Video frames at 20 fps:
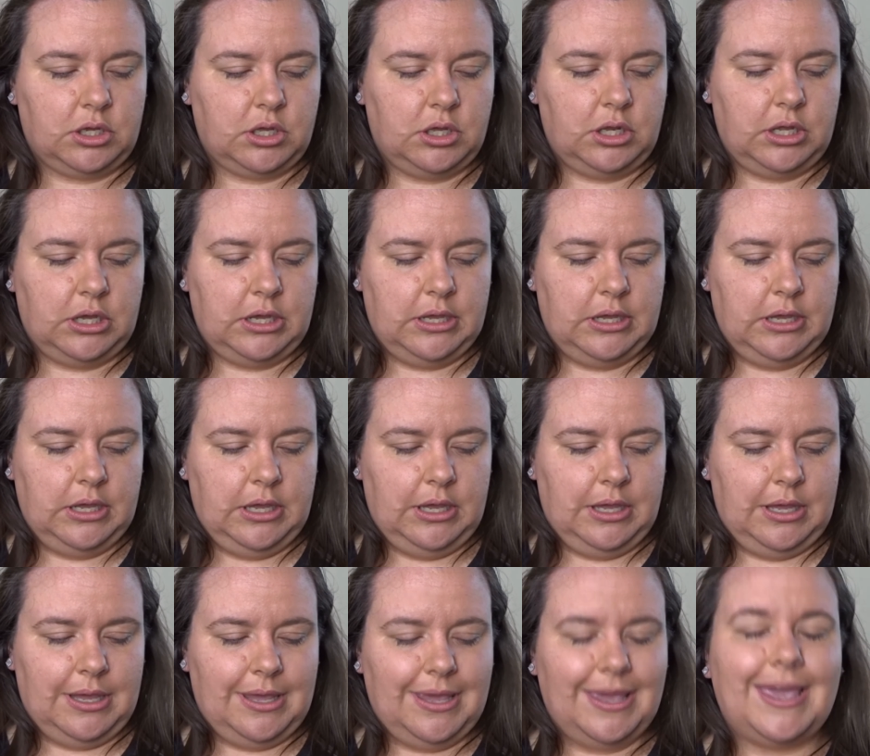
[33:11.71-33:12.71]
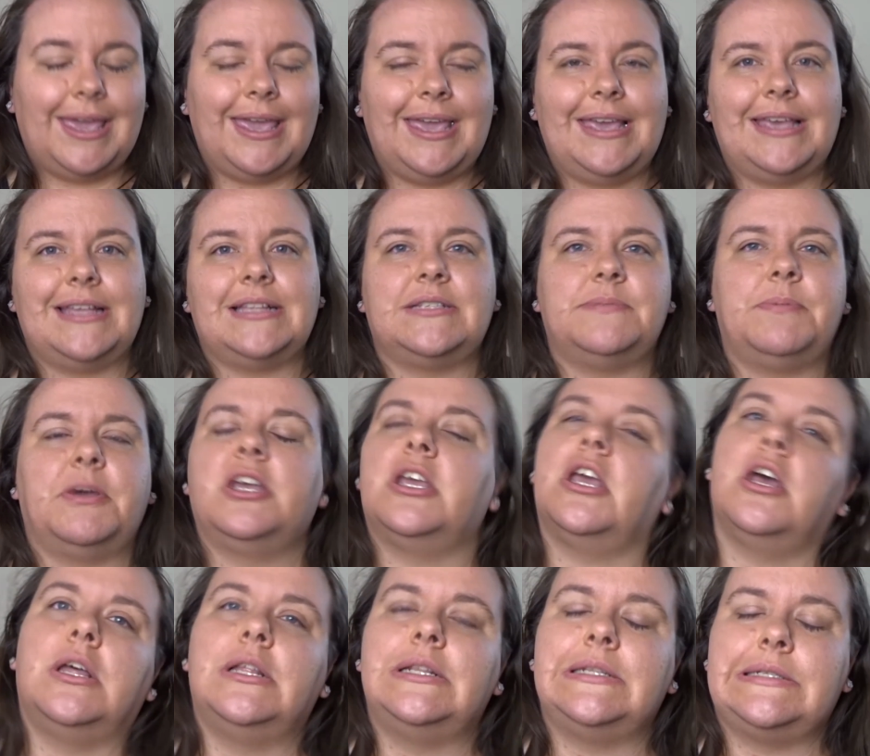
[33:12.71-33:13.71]
colour. It's by
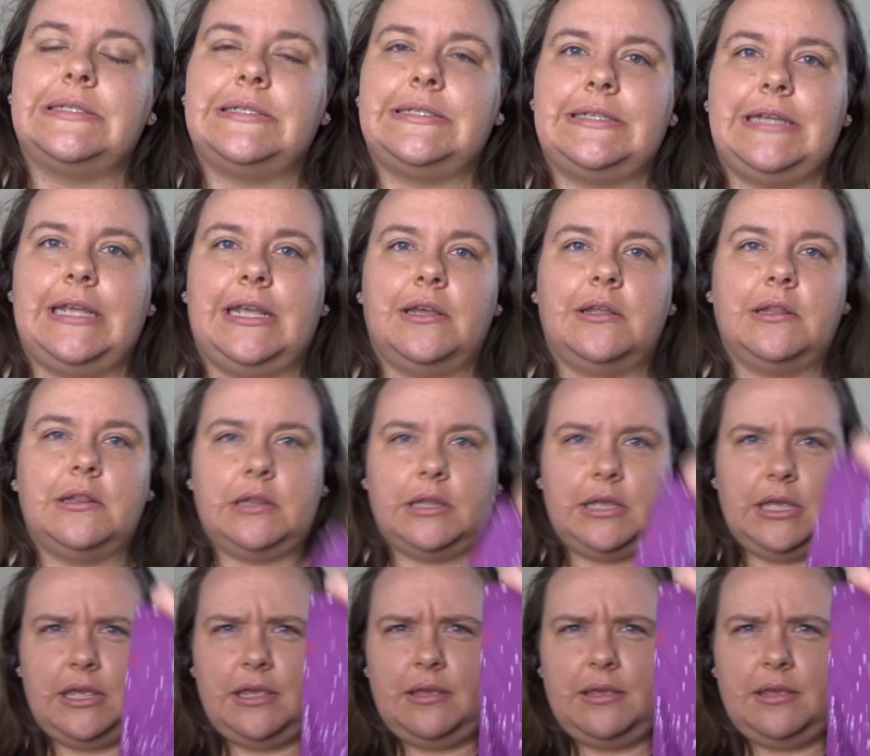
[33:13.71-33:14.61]
Cotton Steel